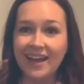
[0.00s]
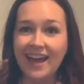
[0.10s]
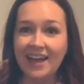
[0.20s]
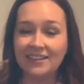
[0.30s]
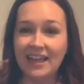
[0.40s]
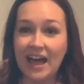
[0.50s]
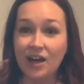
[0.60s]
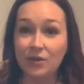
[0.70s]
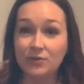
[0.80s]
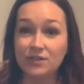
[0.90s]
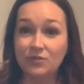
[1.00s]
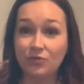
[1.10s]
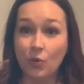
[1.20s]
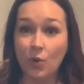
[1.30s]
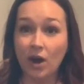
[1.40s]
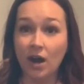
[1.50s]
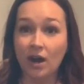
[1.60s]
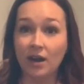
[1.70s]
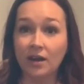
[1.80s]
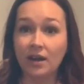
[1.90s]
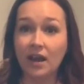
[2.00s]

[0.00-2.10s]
allows for